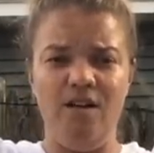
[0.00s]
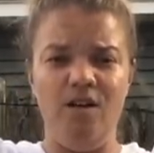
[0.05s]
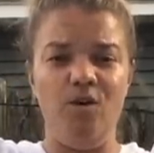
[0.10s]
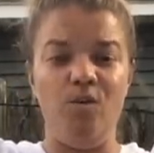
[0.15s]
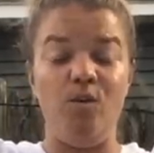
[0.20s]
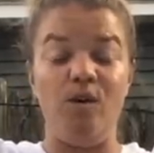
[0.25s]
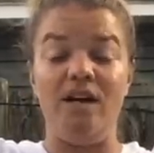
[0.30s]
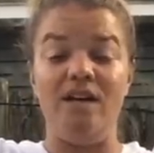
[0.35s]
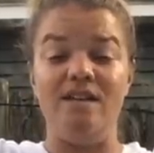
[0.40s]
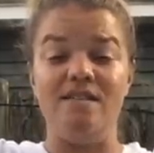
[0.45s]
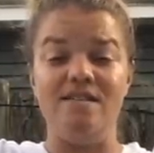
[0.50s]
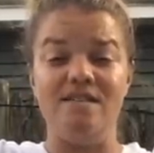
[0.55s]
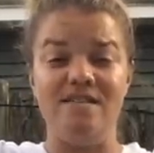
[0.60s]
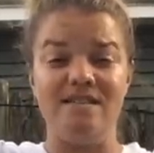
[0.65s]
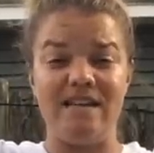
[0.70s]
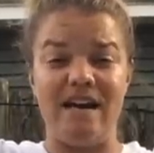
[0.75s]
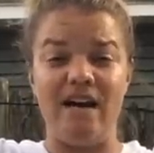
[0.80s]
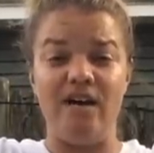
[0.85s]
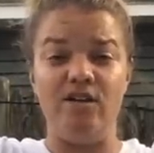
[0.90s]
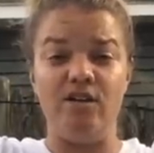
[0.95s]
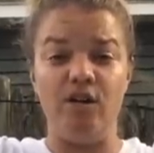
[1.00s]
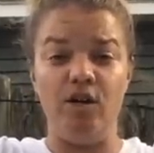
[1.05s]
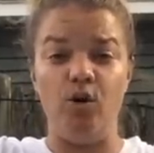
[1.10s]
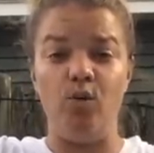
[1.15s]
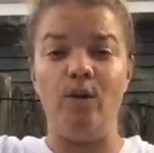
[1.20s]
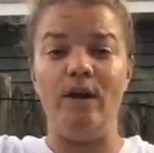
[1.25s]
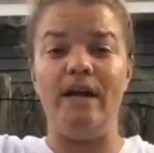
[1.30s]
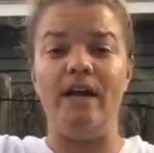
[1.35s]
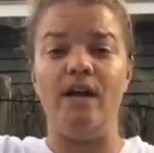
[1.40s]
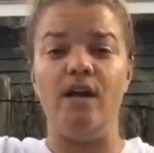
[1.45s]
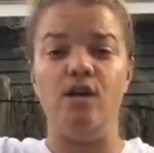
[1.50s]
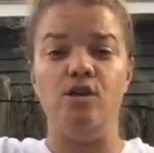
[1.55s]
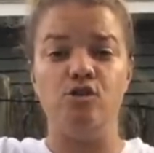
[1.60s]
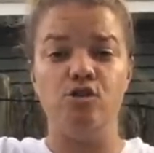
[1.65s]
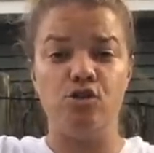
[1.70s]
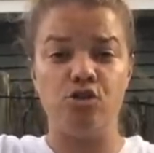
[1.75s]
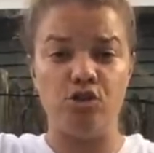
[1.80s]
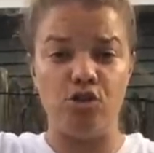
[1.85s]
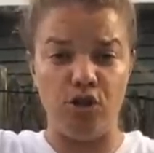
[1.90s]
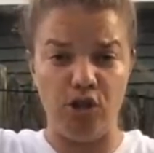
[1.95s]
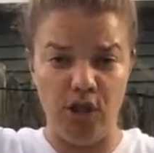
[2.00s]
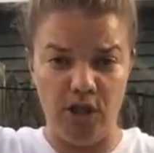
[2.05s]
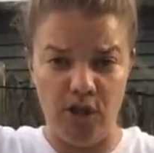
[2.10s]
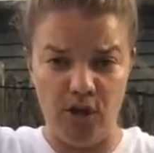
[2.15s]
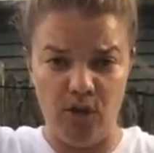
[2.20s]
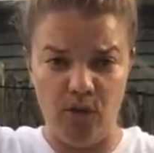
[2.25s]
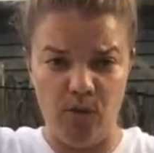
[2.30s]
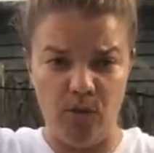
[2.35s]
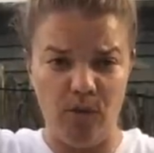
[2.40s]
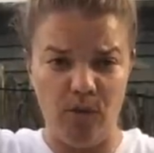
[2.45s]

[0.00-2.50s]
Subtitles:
We're going to start going slow.